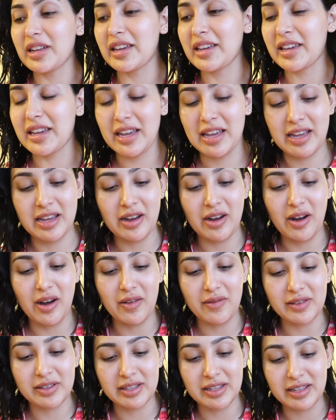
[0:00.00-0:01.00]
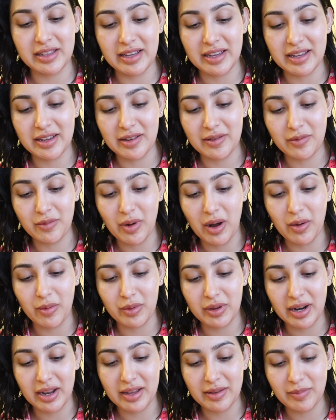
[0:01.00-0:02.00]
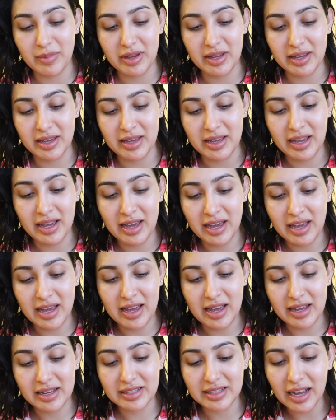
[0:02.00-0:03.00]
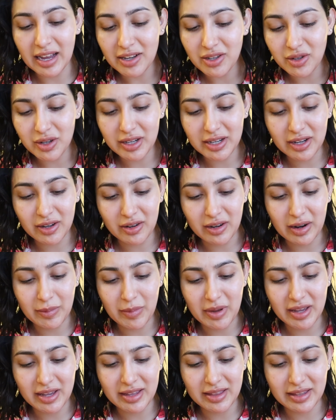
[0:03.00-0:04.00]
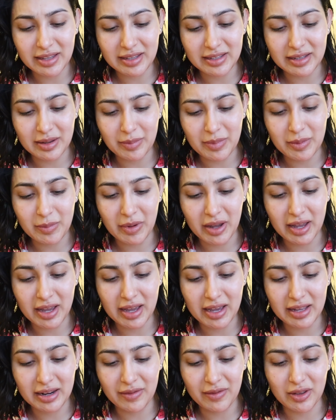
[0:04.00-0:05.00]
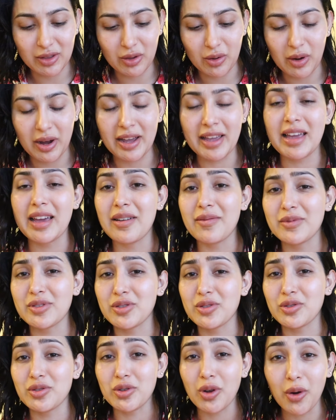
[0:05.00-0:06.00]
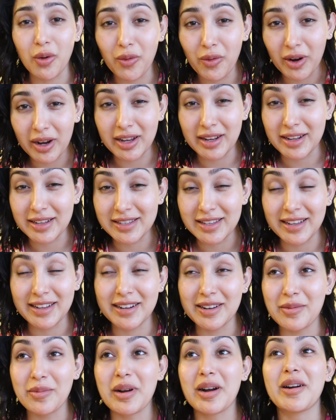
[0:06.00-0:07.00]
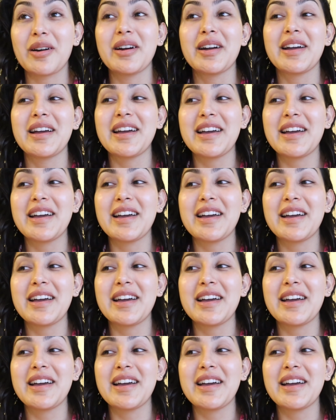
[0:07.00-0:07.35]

like, obviously, like, why would I be exaggerating or making things up in my head even though I am so fucking excited about,